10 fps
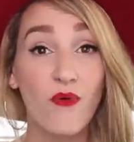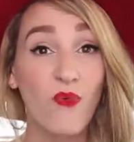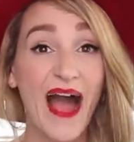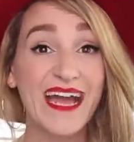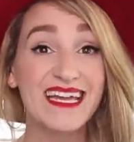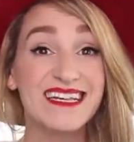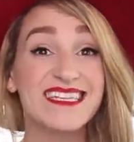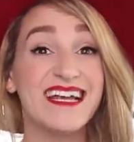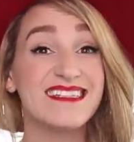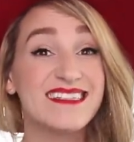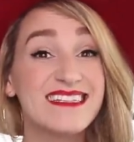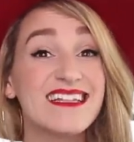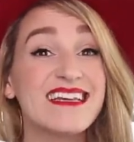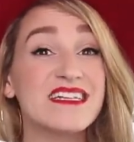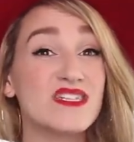wackiest, and
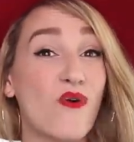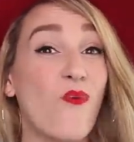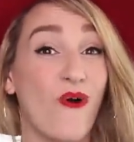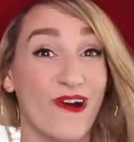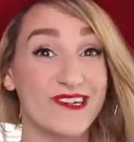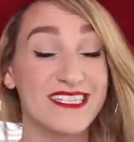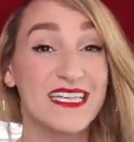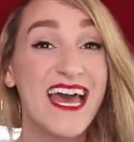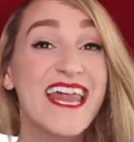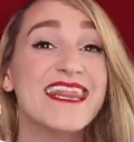silliest awards